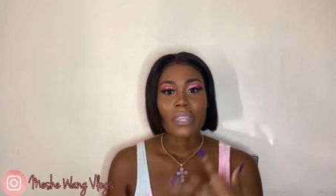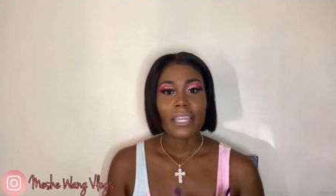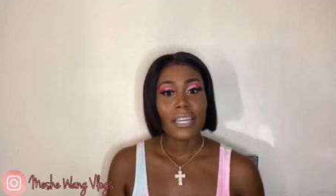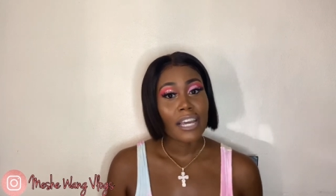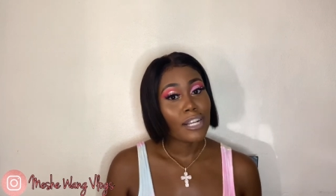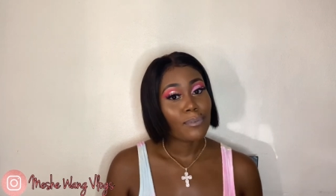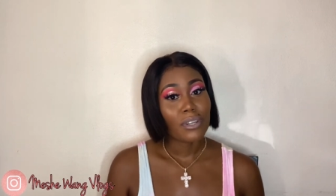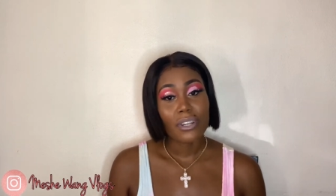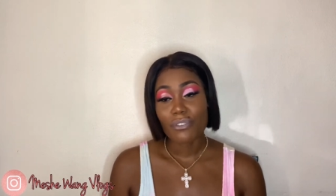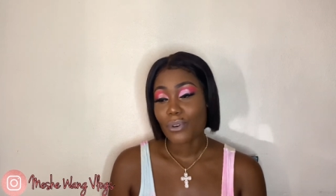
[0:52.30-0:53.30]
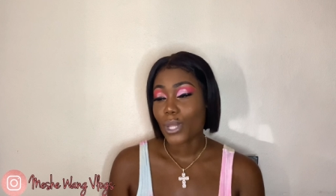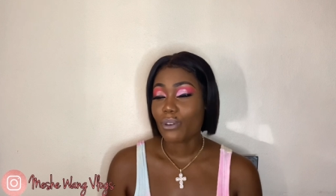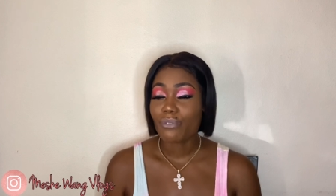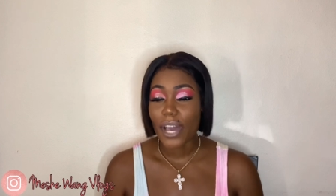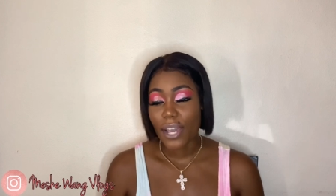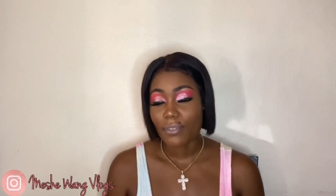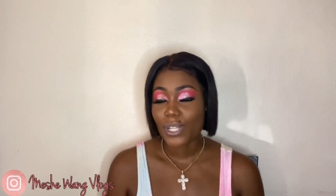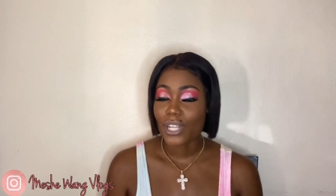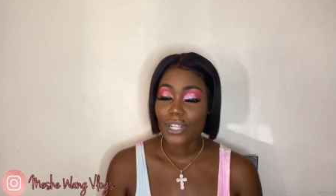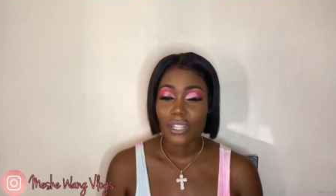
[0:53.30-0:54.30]
then I'll do it for the five
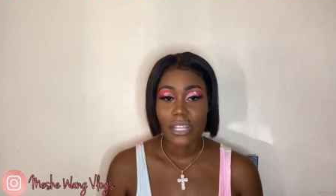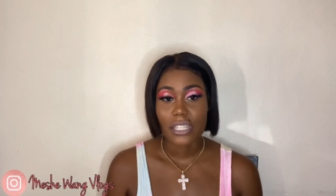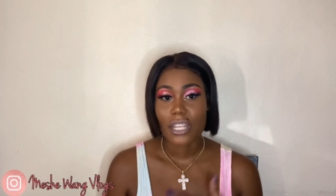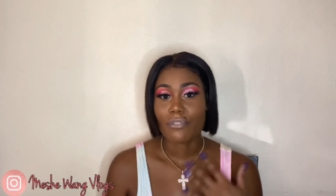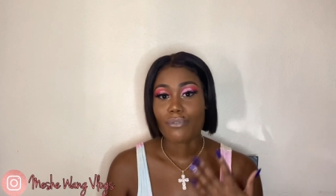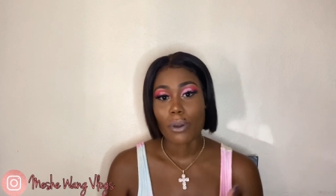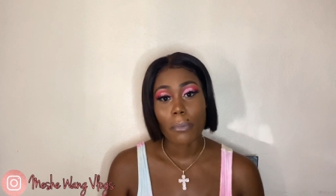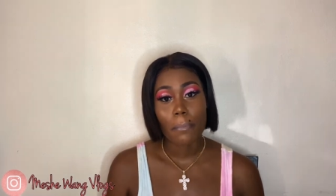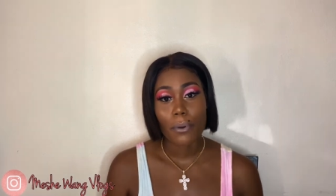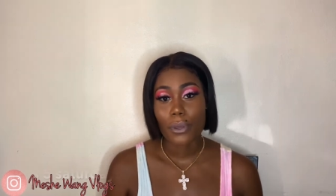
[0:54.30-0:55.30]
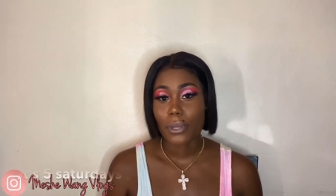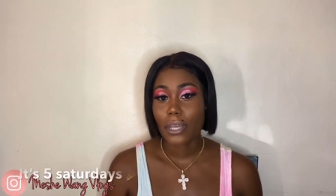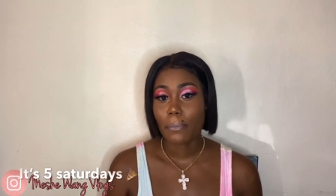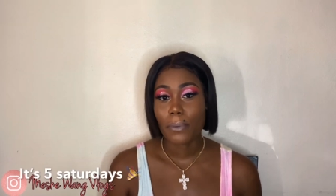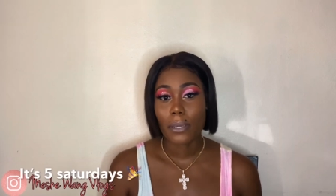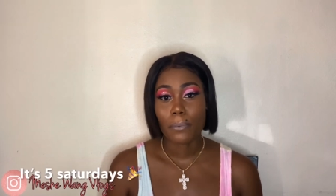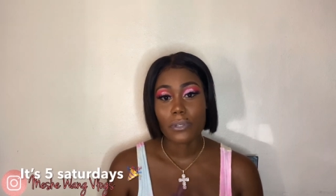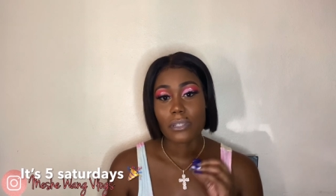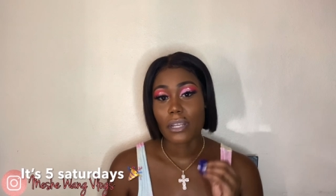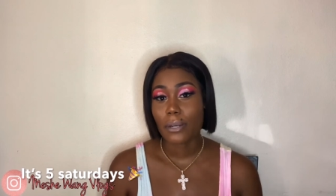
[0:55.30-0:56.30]
Saturdays for my birthday people
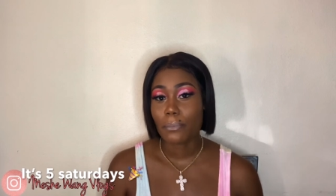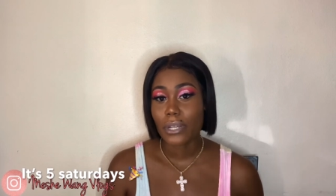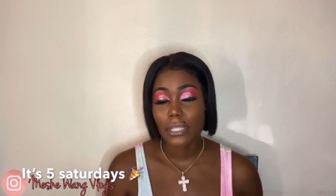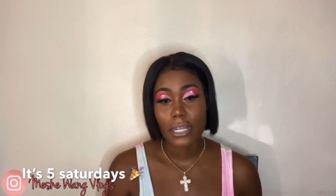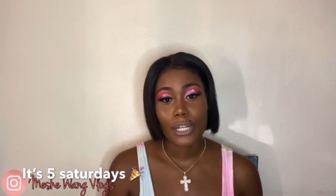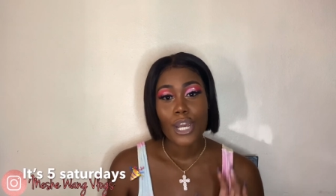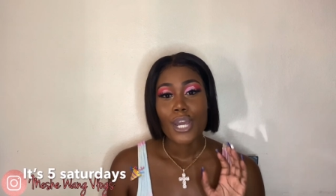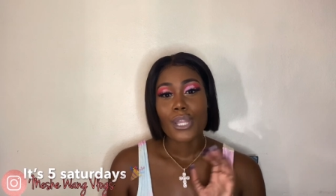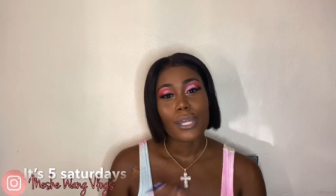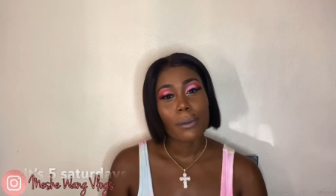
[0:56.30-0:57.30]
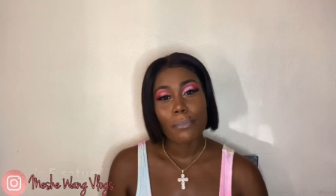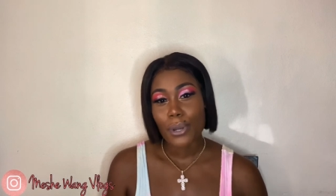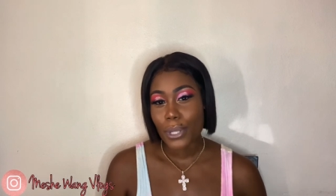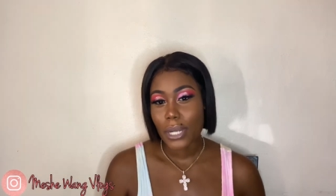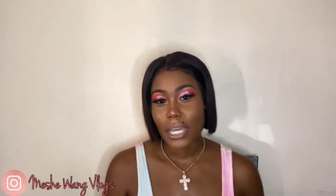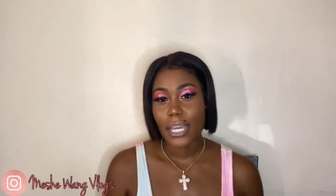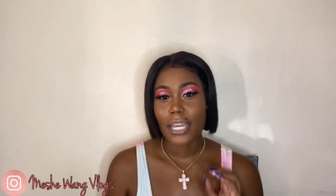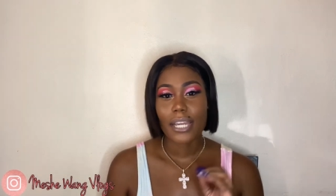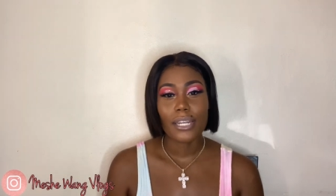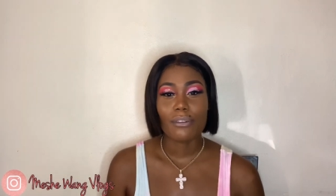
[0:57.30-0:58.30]
celebrating their birthday
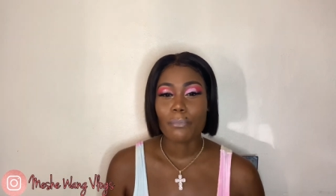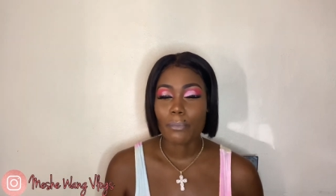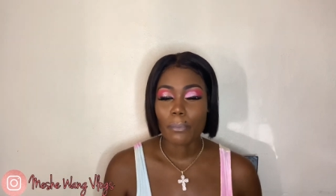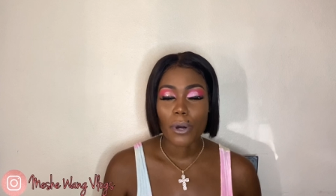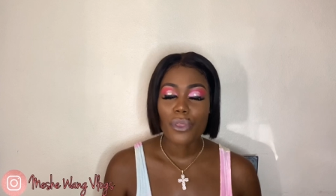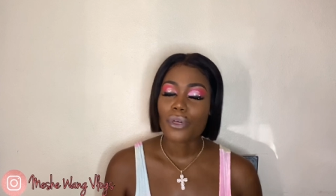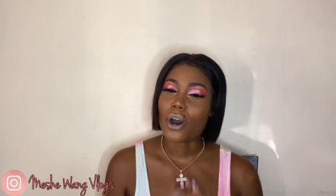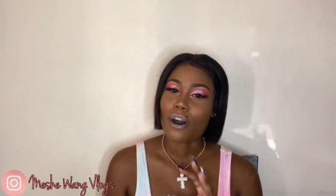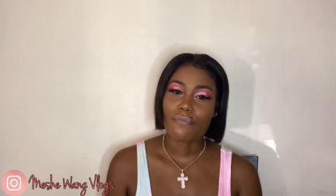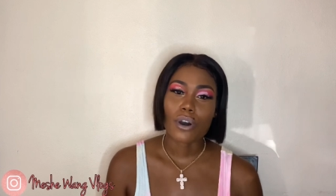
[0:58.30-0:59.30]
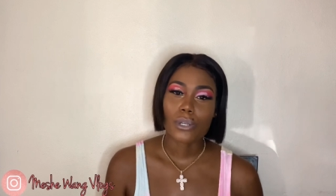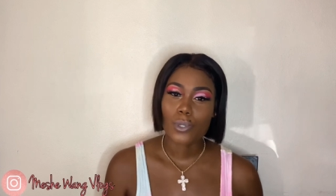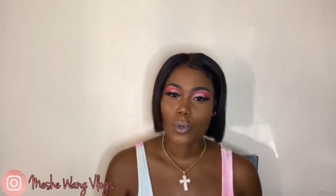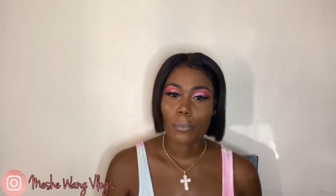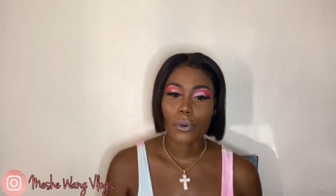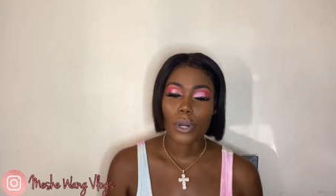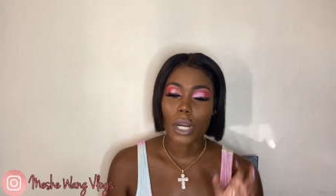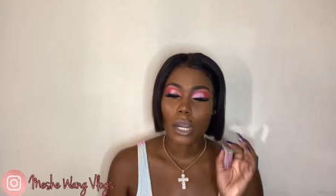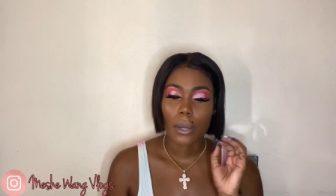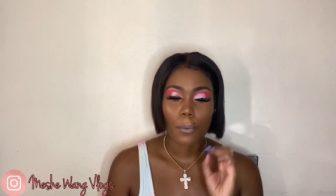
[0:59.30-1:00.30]
in the month of October
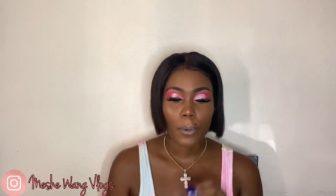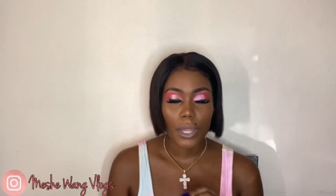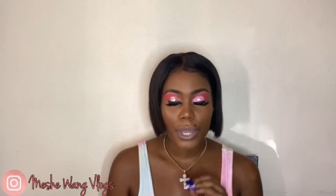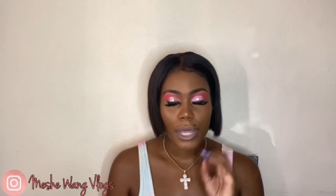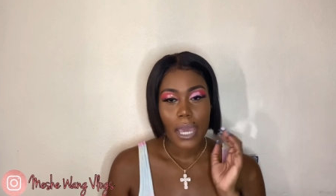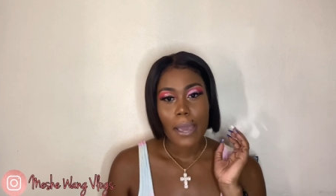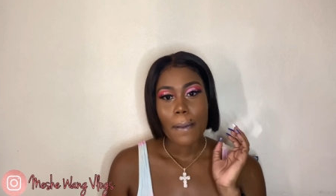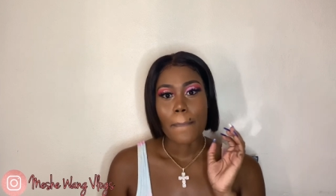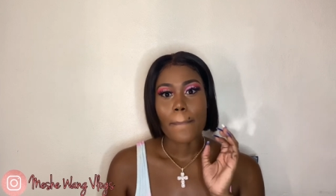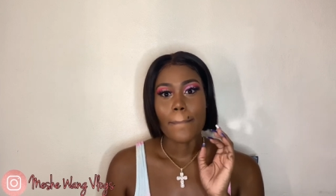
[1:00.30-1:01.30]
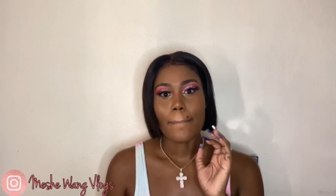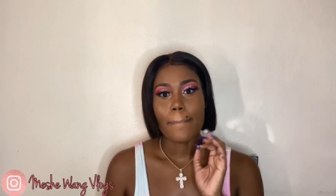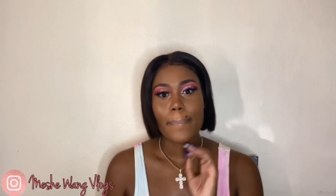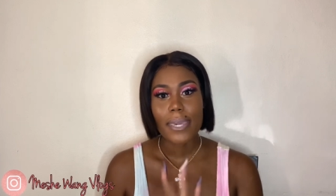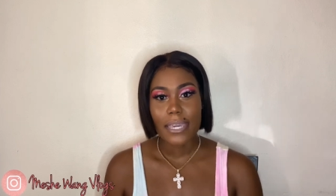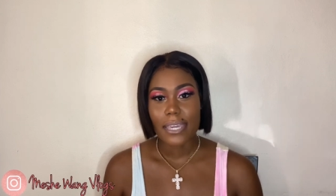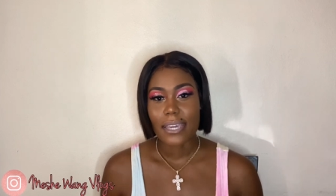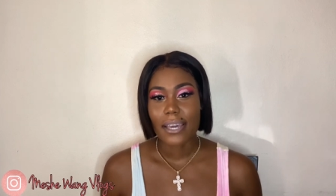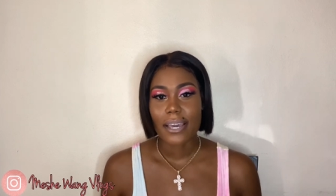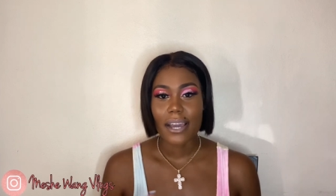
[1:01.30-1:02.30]
with me.
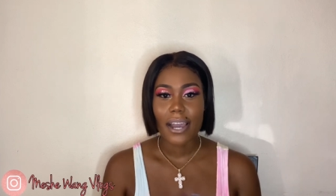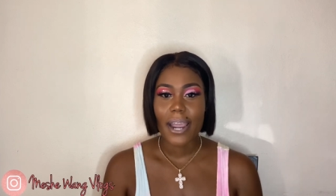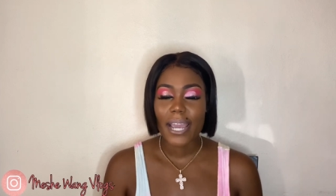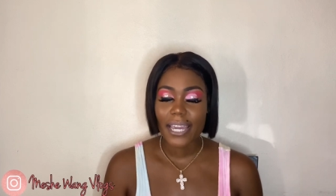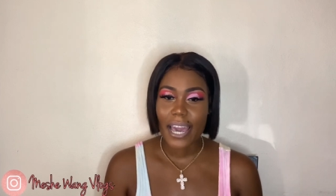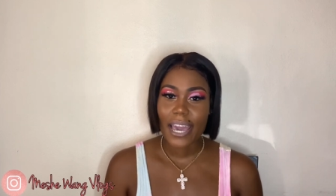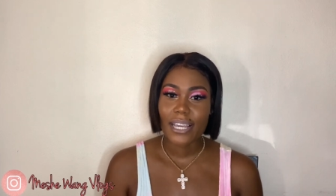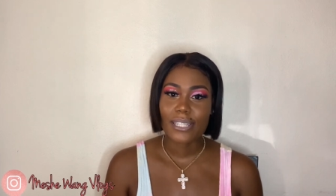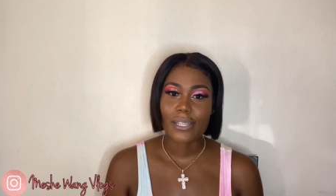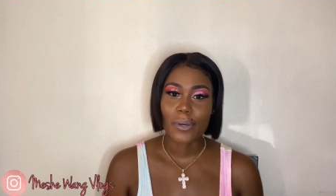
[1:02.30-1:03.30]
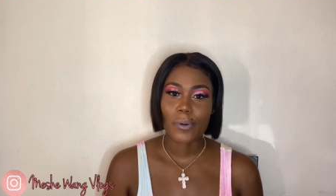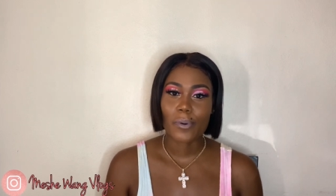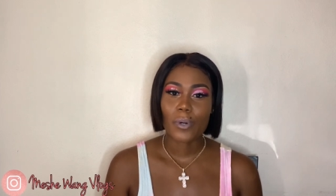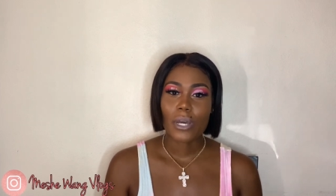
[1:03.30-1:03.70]
Alright guys, so